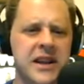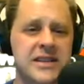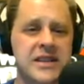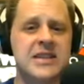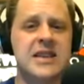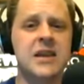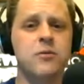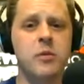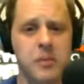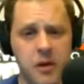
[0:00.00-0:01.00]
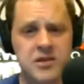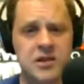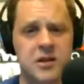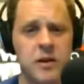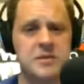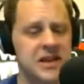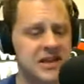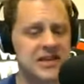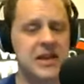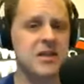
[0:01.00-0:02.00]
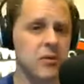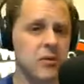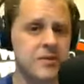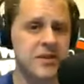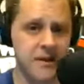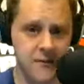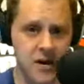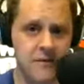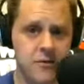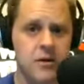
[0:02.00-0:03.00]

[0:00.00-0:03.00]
because it stay when we post on the website, it stays on the website forever.